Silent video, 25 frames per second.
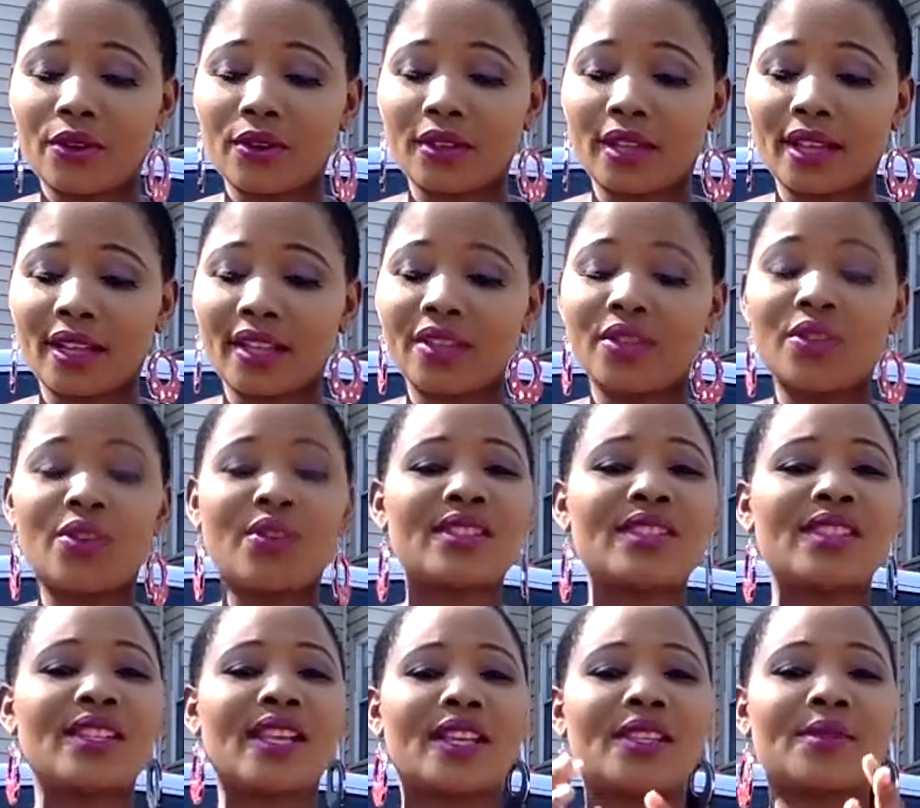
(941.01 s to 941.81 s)
Like
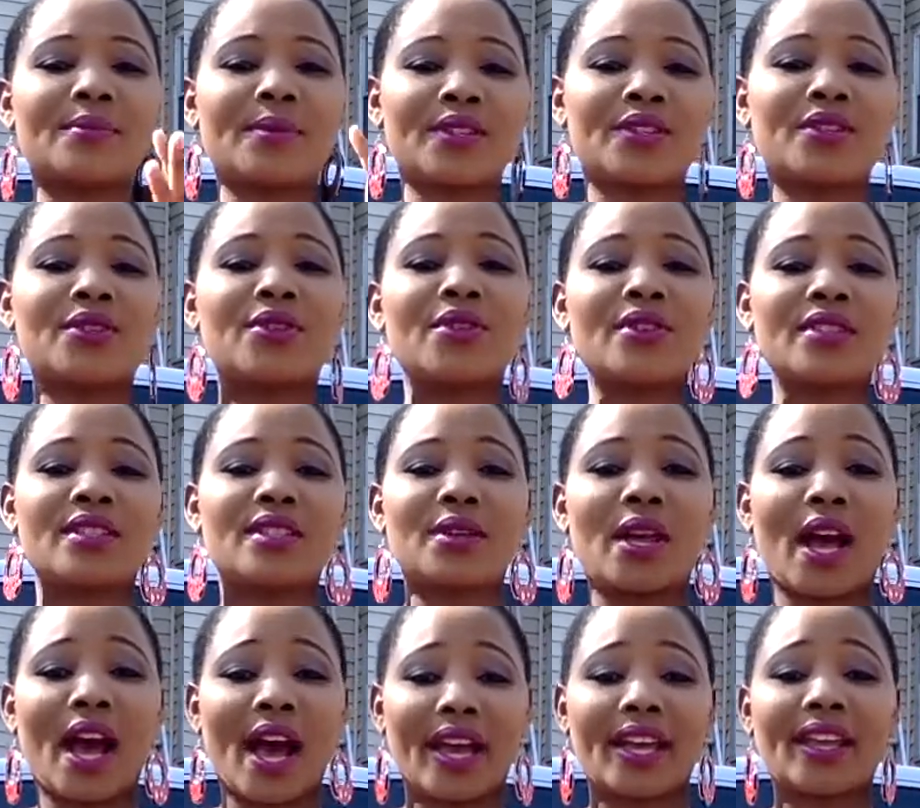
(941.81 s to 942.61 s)
those, especially those
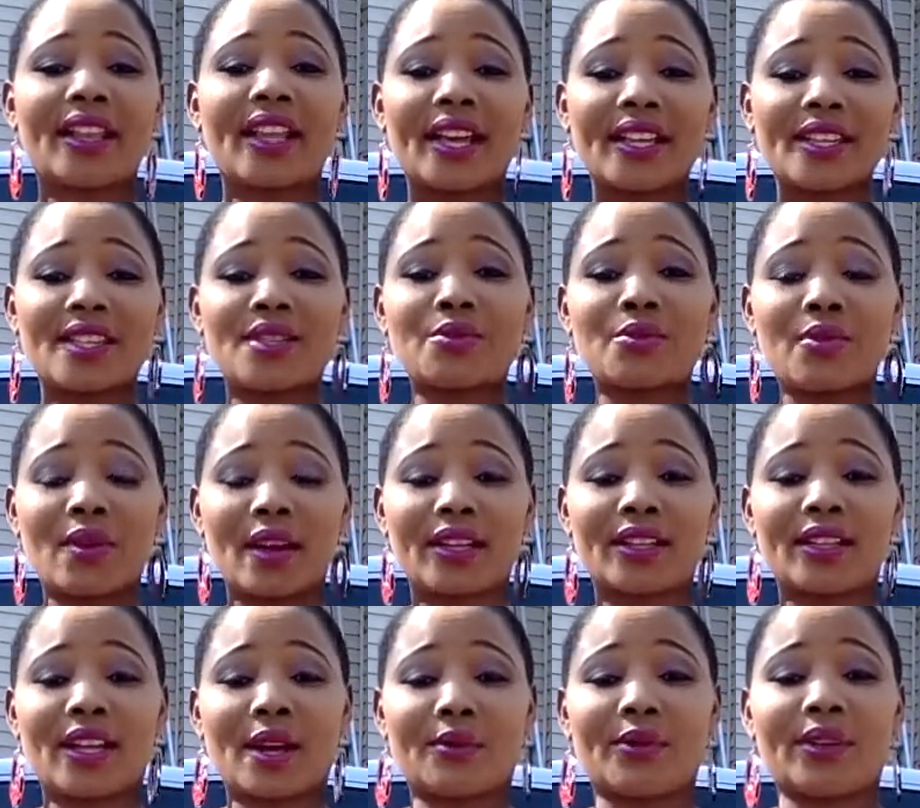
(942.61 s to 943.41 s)
highlights
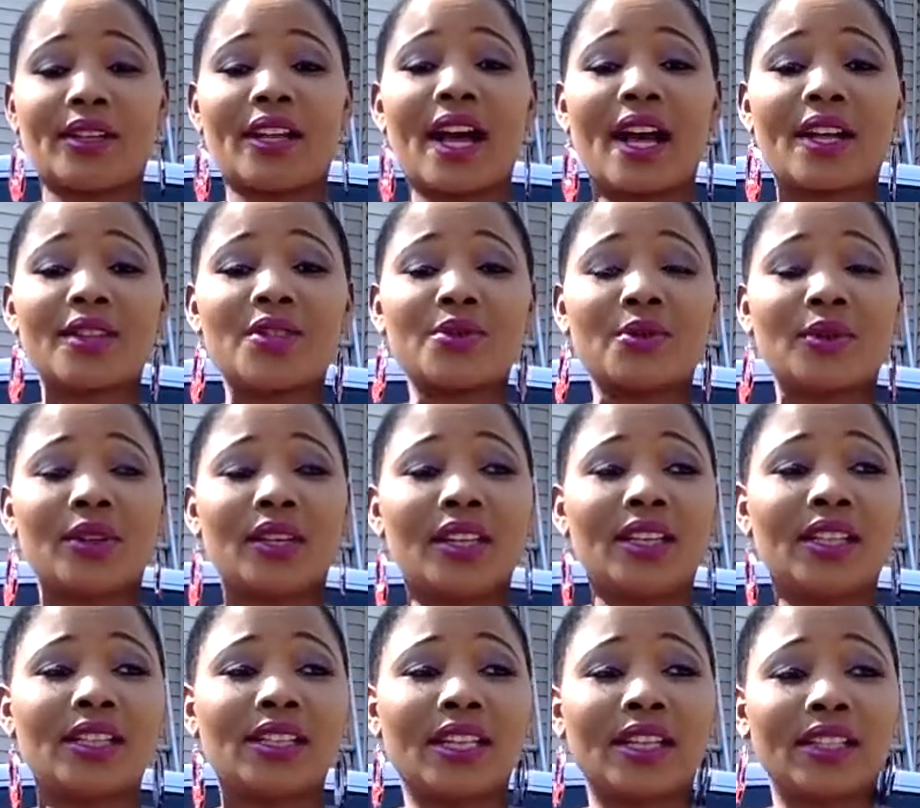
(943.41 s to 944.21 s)
one that we got to
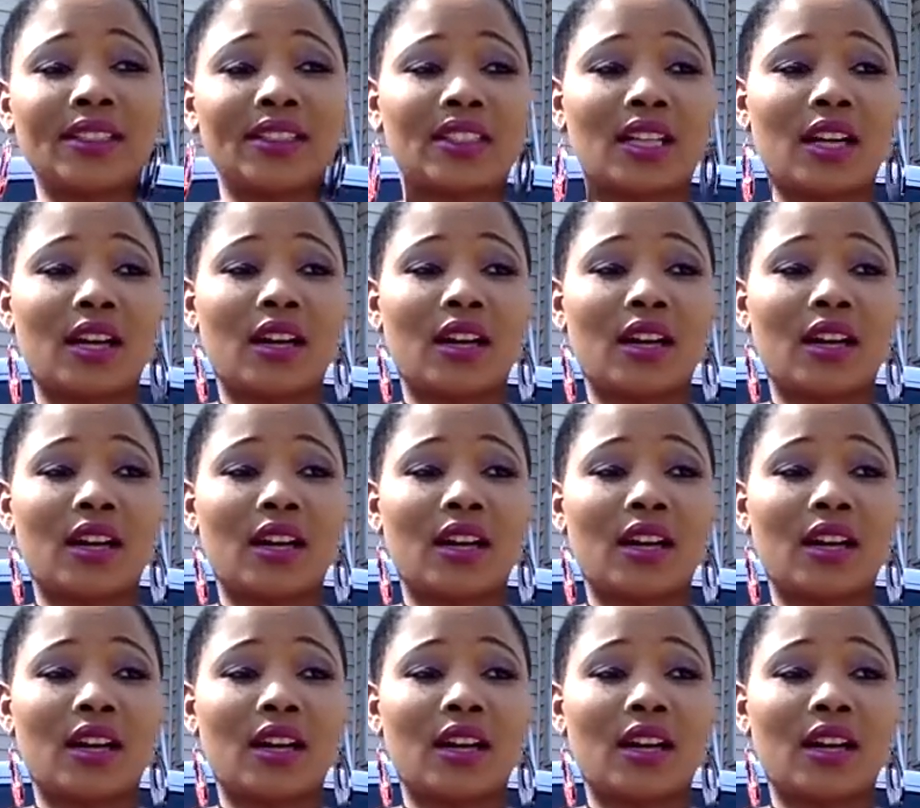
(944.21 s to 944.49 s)
hear, like